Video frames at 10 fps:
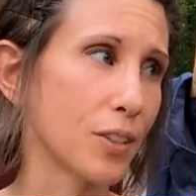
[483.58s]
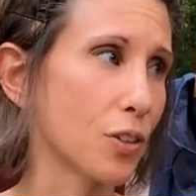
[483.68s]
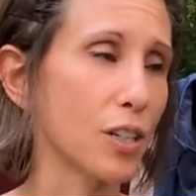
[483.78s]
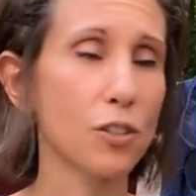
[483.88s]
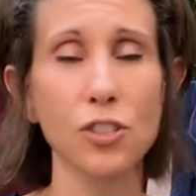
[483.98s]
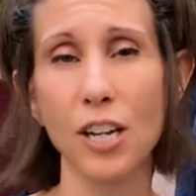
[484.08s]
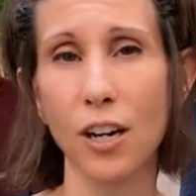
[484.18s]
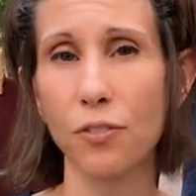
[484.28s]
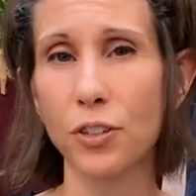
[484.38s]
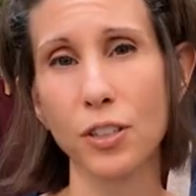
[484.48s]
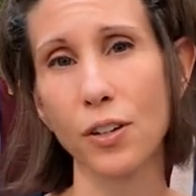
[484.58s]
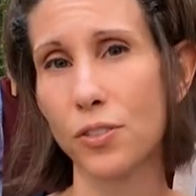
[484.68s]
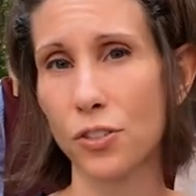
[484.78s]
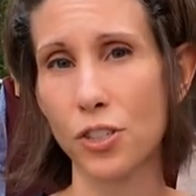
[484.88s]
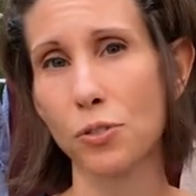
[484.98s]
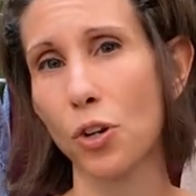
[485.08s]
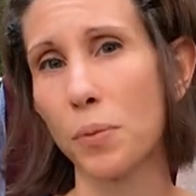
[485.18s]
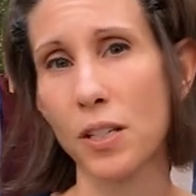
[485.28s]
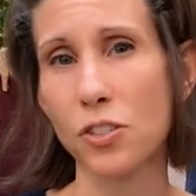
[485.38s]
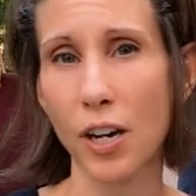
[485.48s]
you can either shake off your clothes or just throw
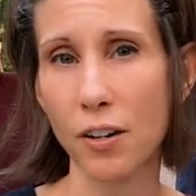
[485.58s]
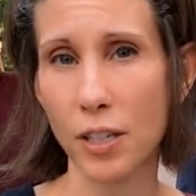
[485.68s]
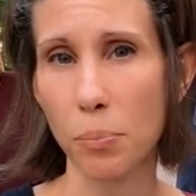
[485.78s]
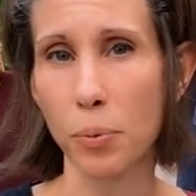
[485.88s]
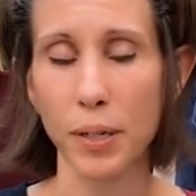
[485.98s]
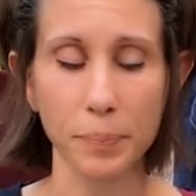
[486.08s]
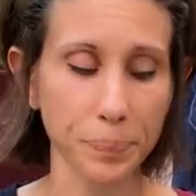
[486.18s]
them in the dryer at that point.